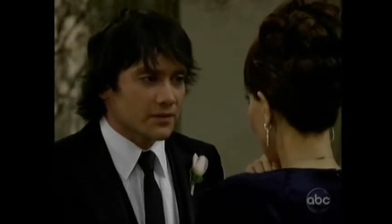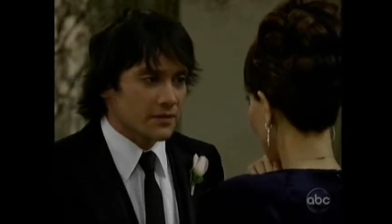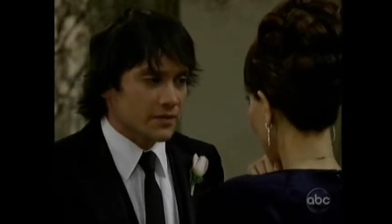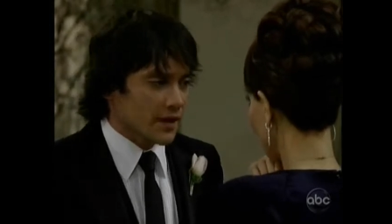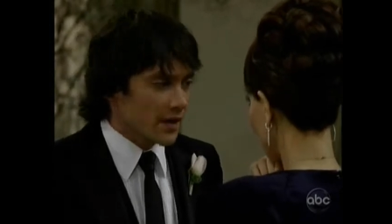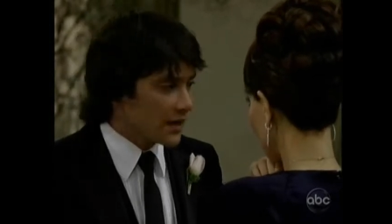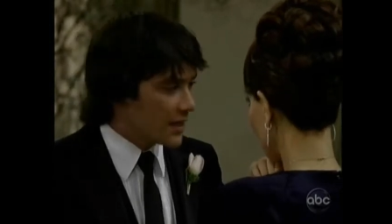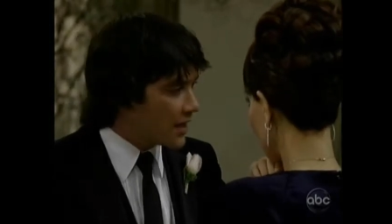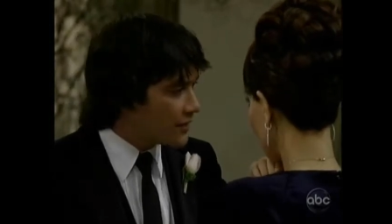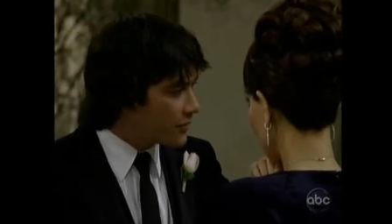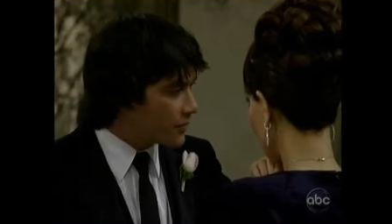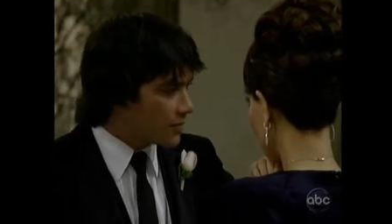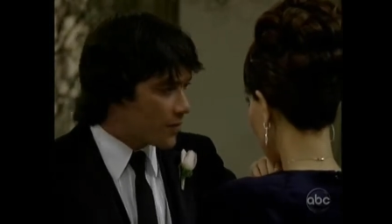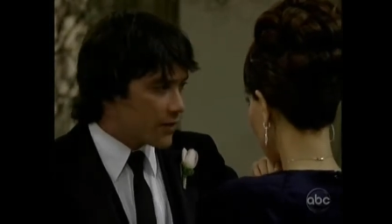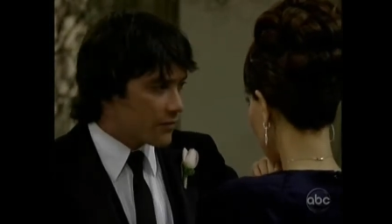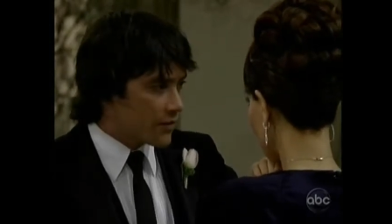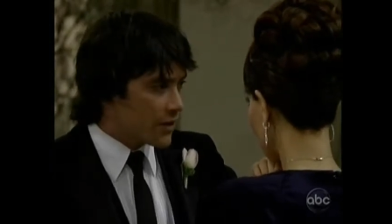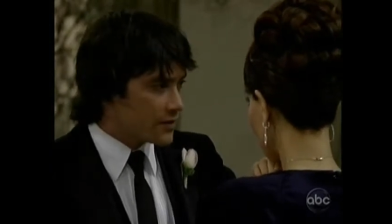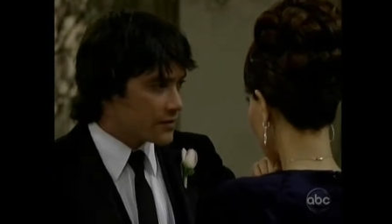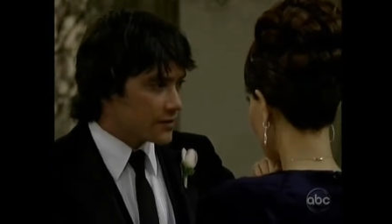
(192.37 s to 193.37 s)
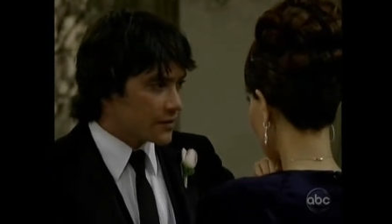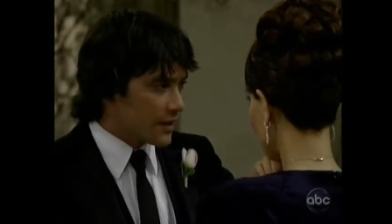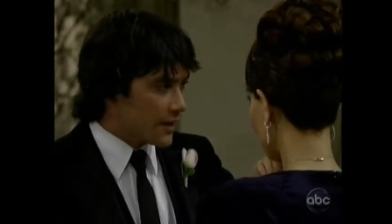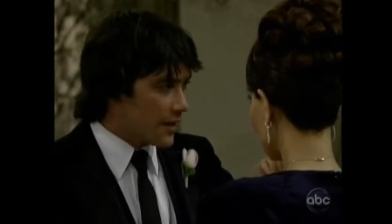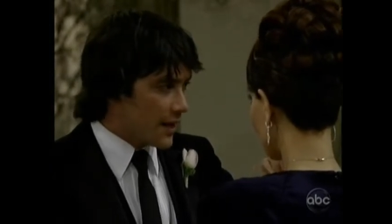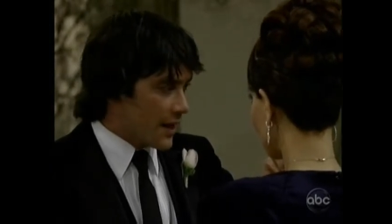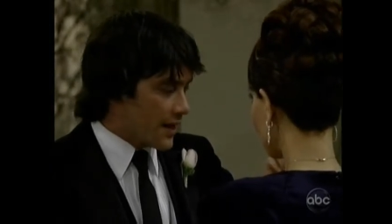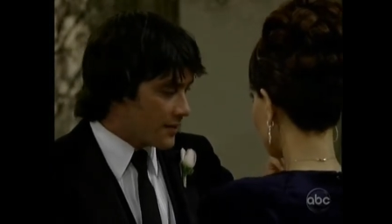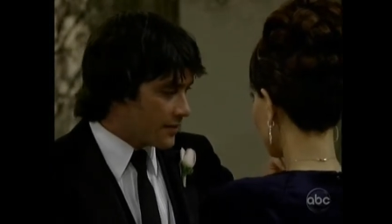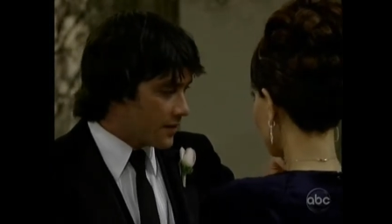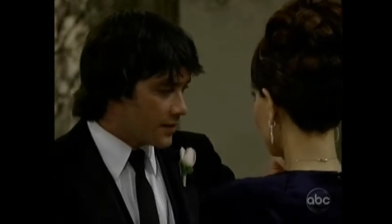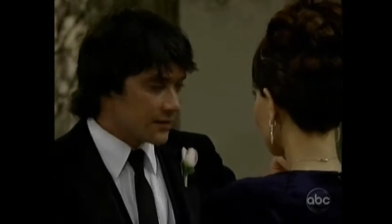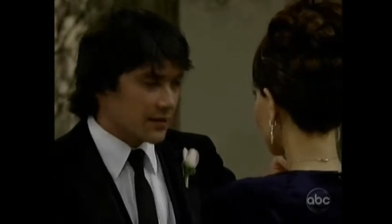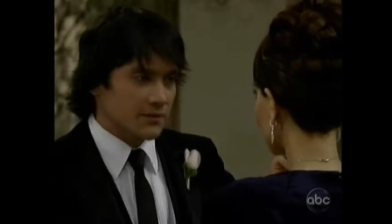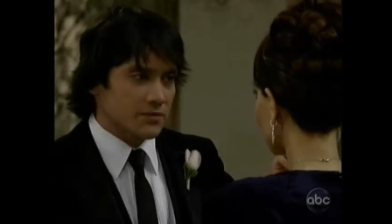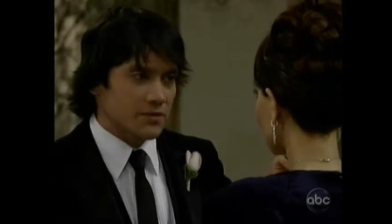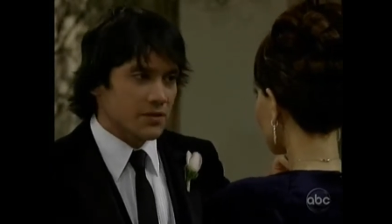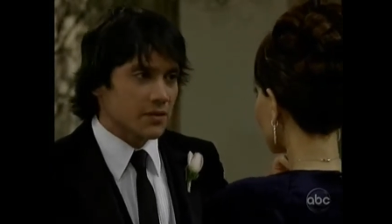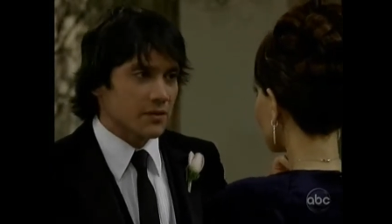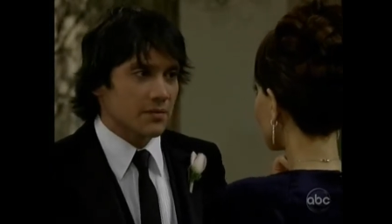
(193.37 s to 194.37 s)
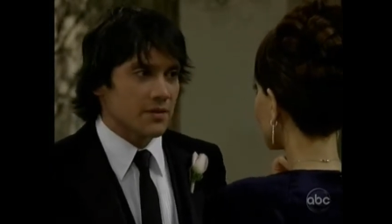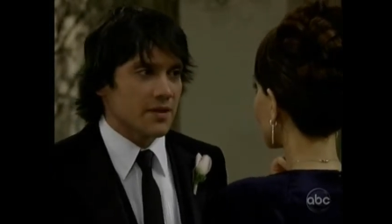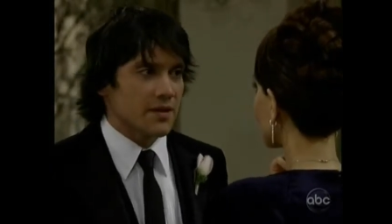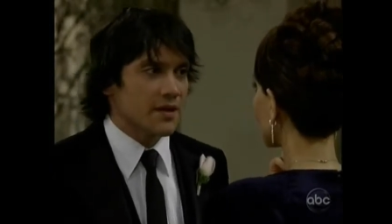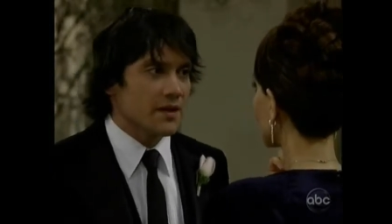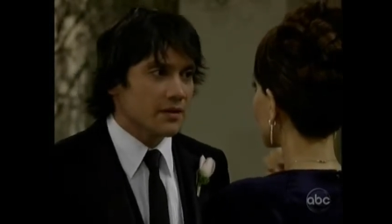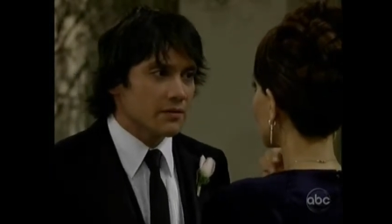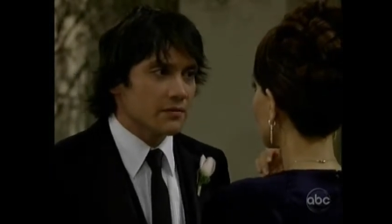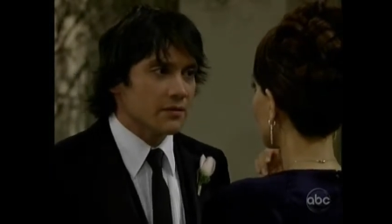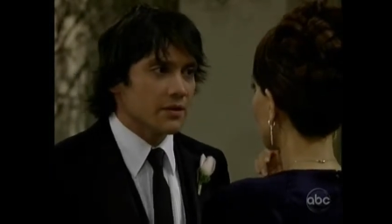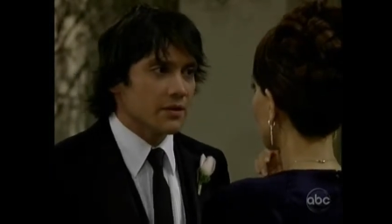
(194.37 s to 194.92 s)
her. I gave up my rights, and I thought that was going to be the end of it.